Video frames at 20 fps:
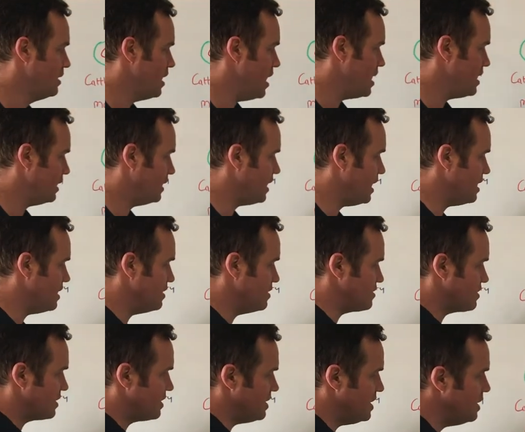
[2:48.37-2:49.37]
And again, it has
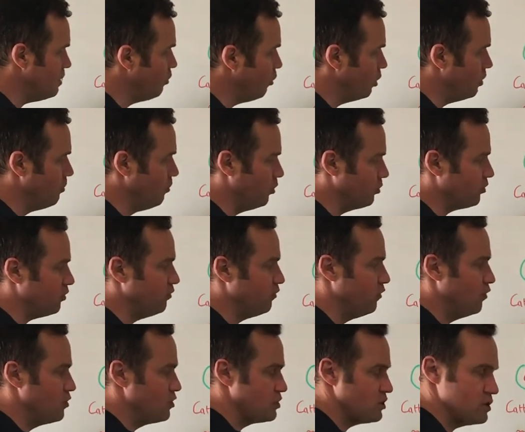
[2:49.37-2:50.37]
a key role in muscle
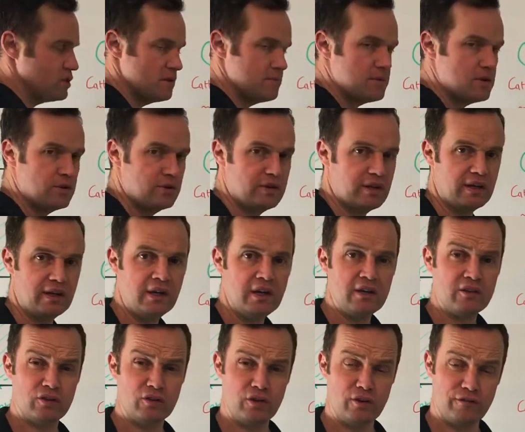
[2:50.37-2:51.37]
function and immunity.
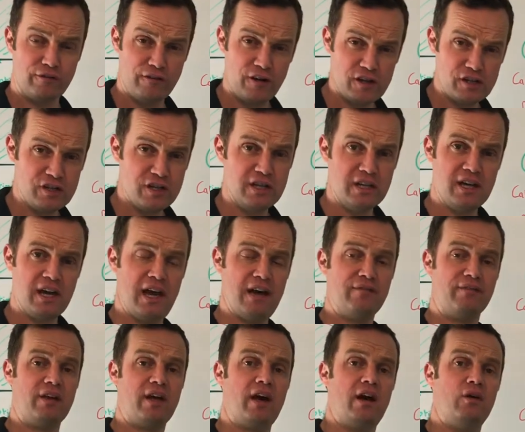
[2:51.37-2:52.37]
So your freshly
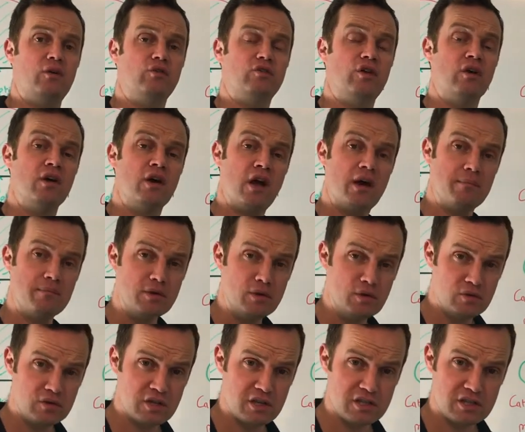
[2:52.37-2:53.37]
calved cow's immune
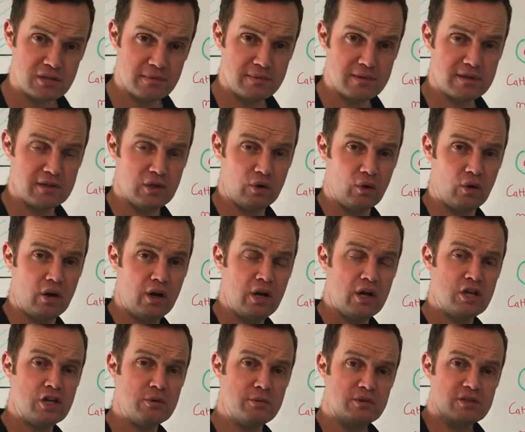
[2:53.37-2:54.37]
system is lower.
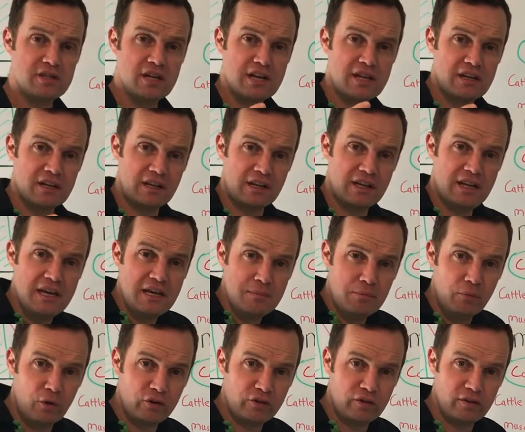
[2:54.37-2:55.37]
You must think of the key
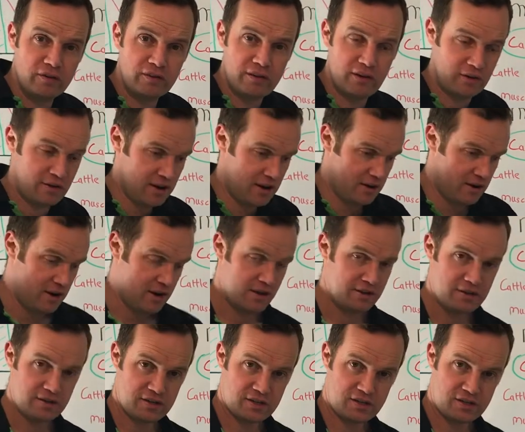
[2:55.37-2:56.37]
muscles that are there.
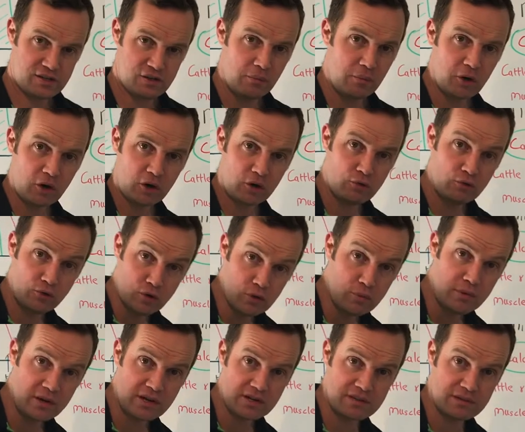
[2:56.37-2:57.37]
The stomach or
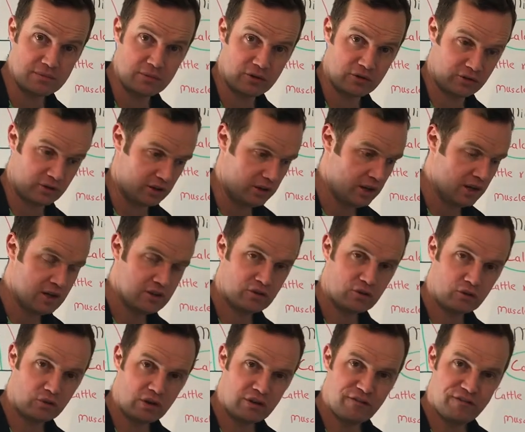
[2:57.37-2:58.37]
rumen is a muscle.
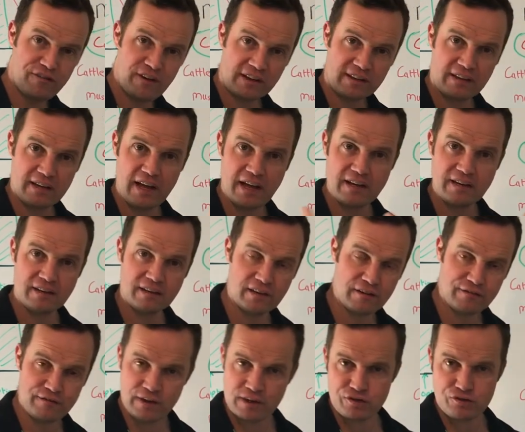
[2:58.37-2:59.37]
So affecting anything that
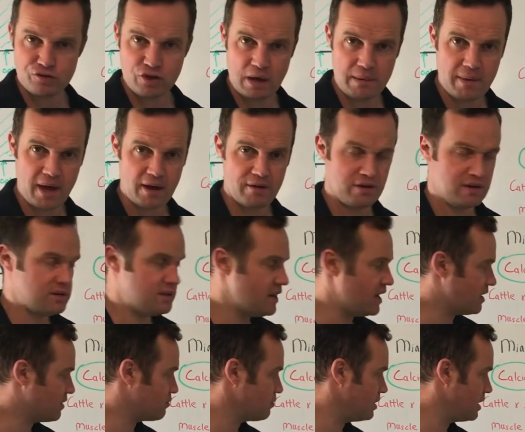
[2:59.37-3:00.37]
affects dry matter intake
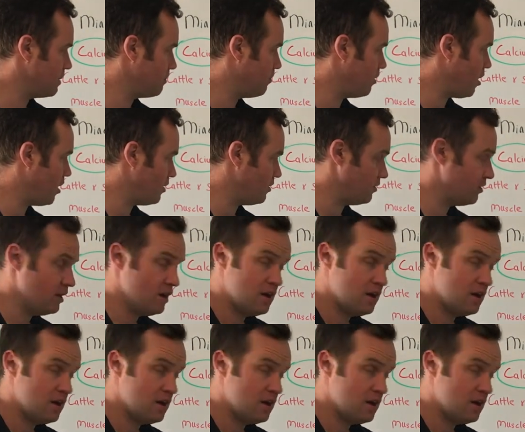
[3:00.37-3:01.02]
is really important.